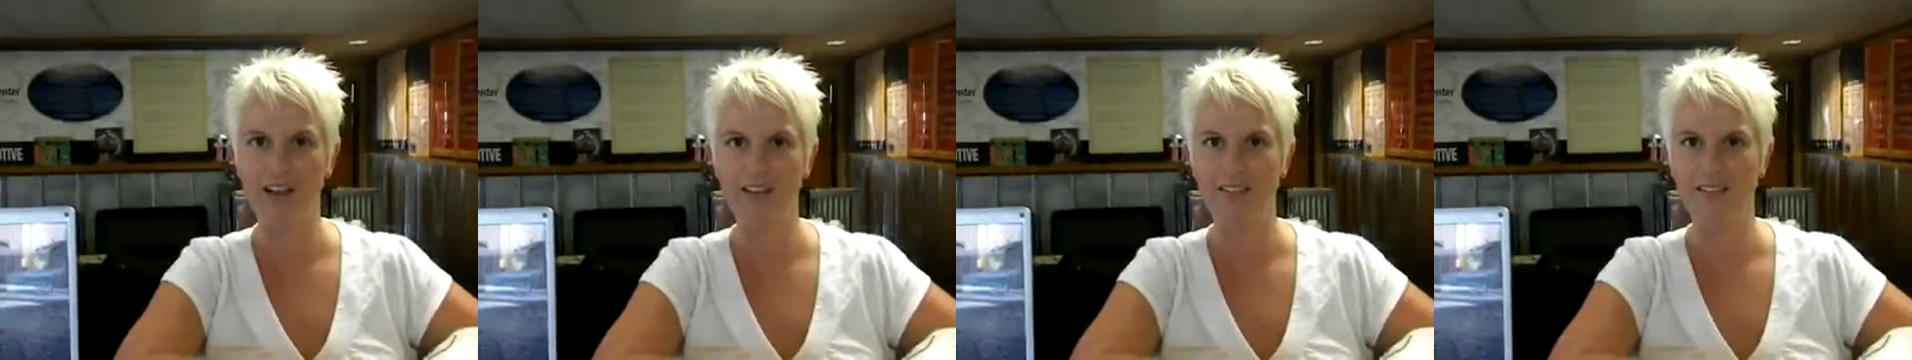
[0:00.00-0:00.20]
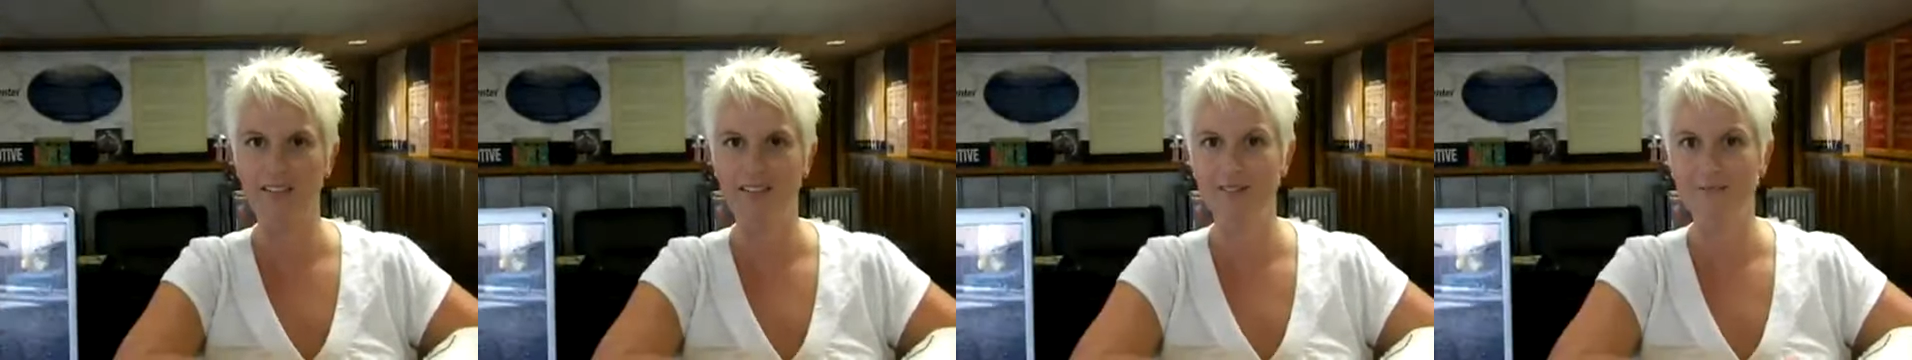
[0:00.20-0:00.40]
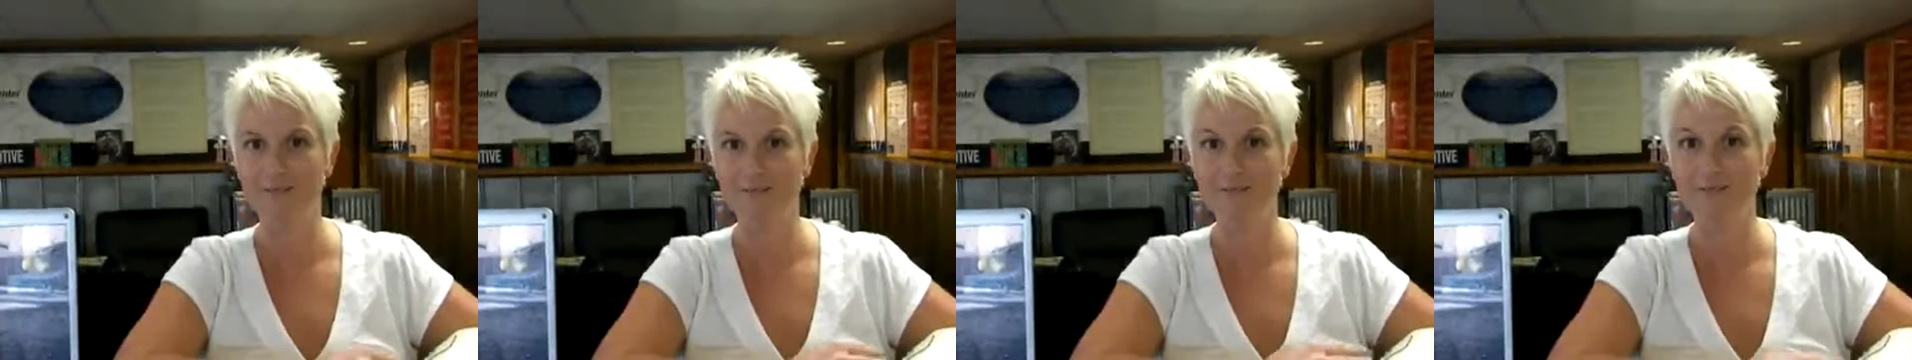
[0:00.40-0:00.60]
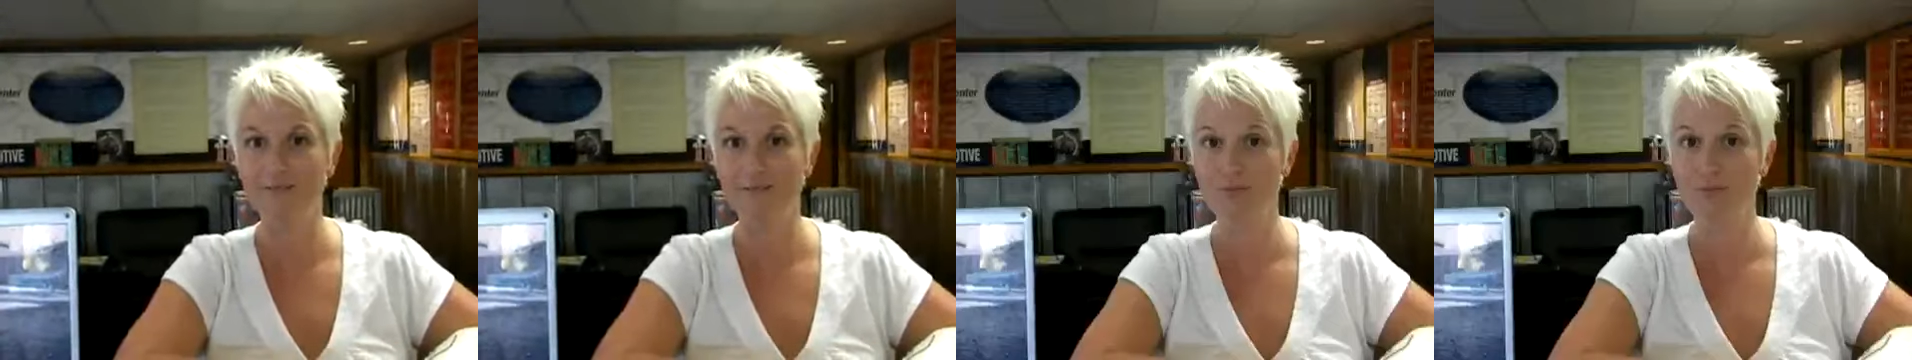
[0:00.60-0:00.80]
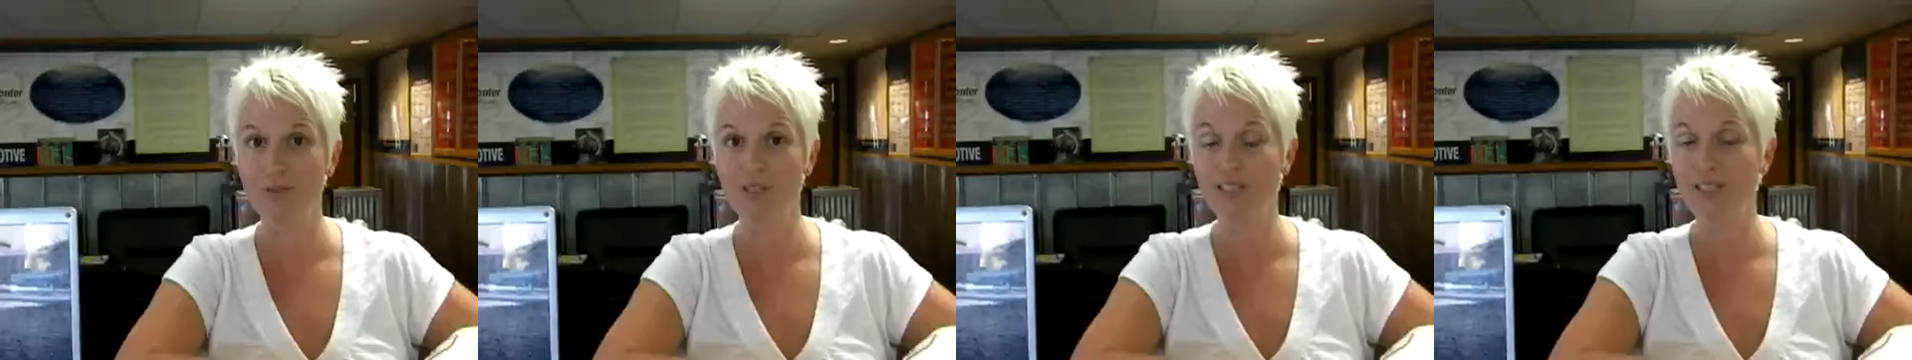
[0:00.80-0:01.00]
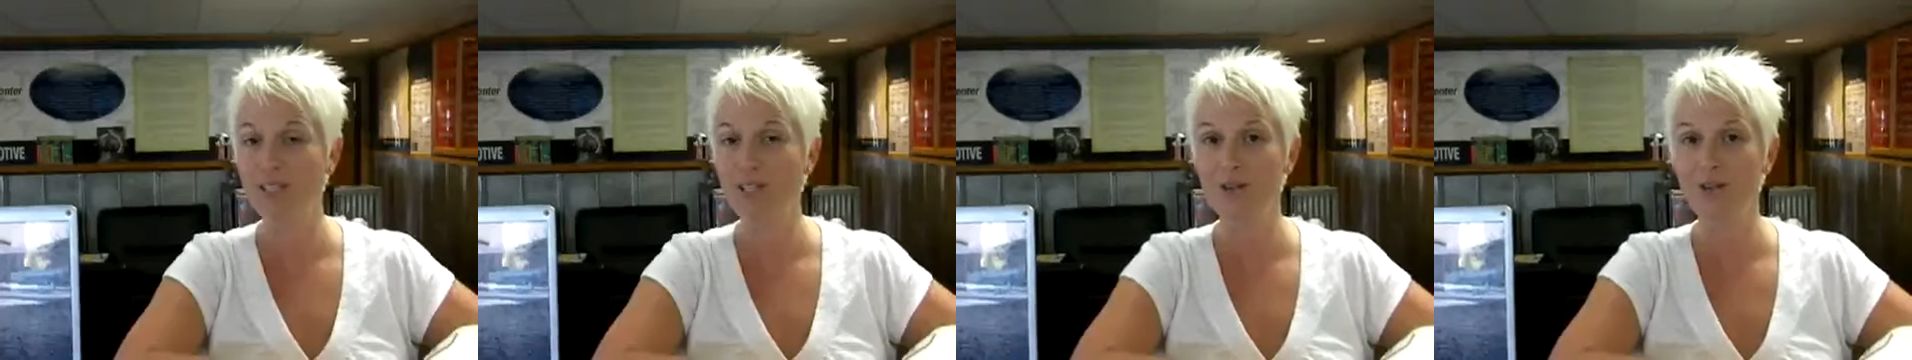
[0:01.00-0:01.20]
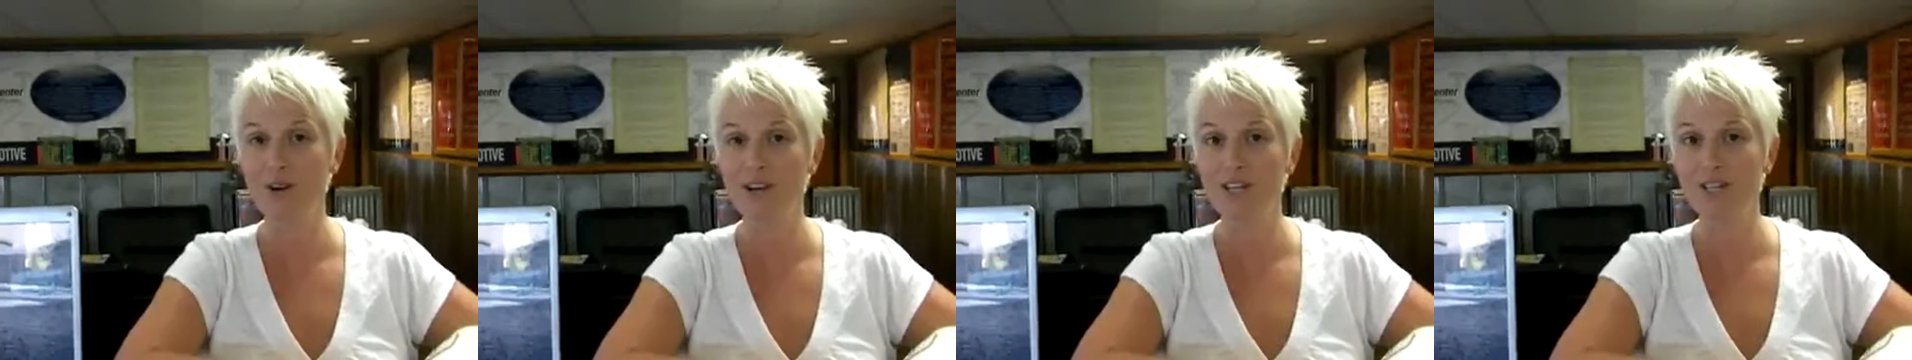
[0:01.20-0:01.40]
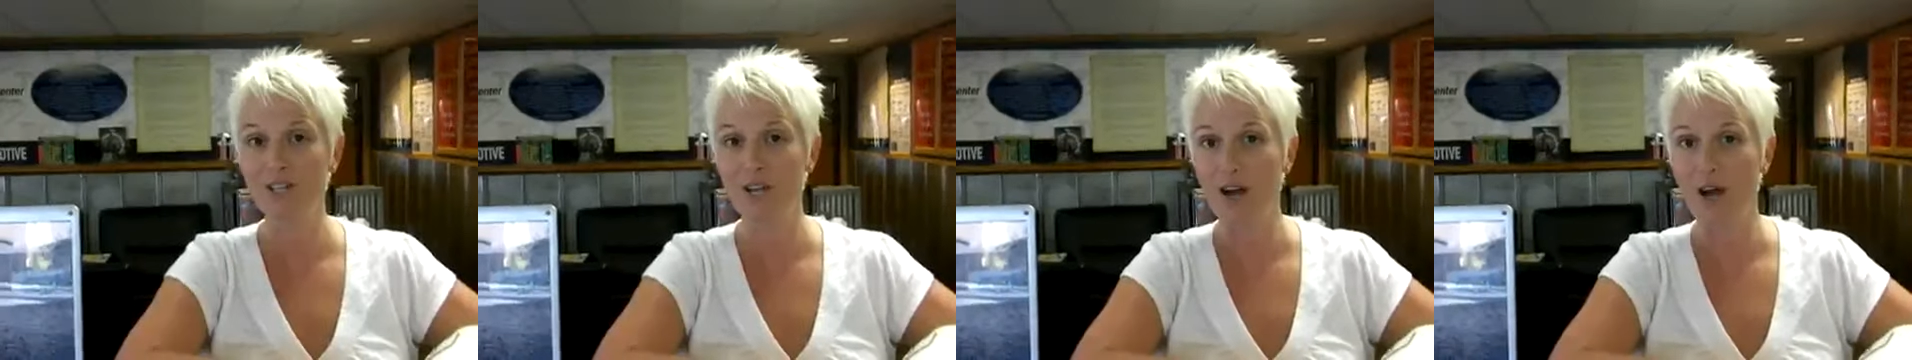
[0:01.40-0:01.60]
And they really did a
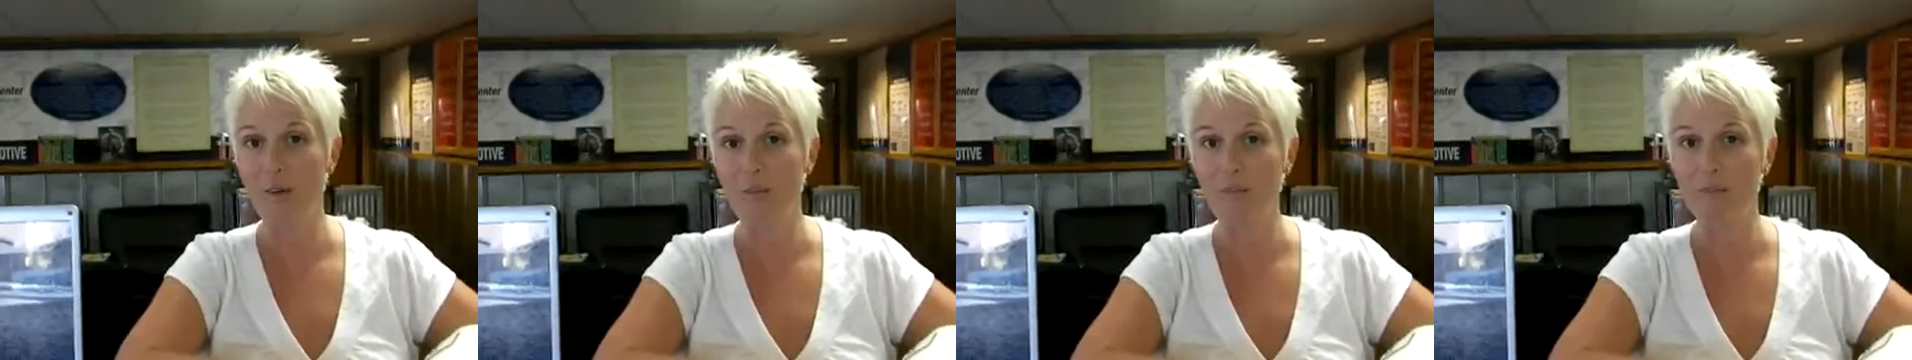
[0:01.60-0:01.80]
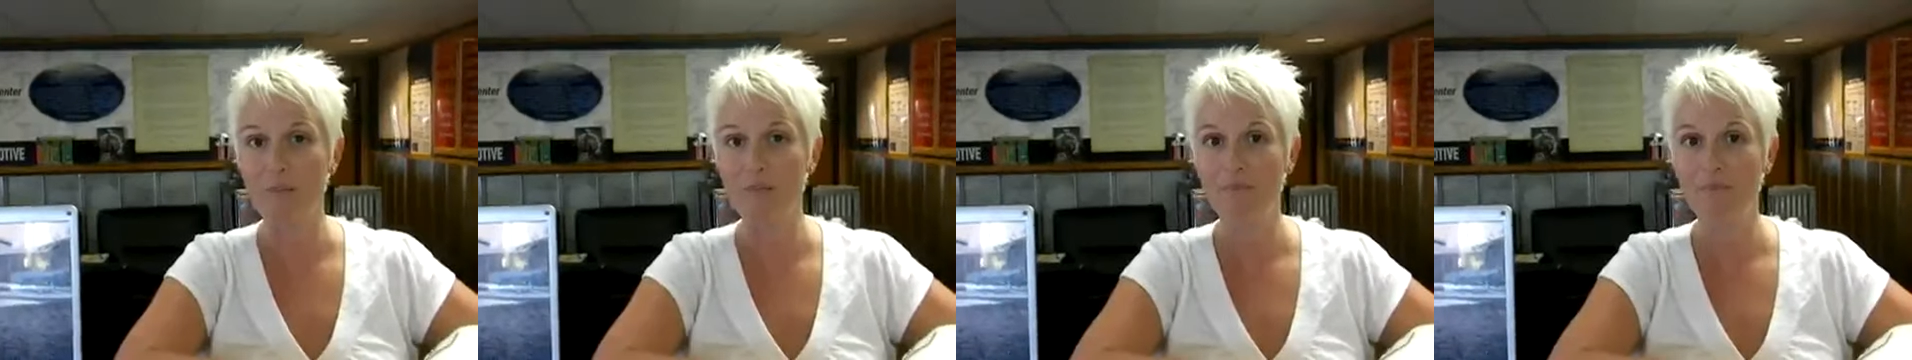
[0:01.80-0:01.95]
great job.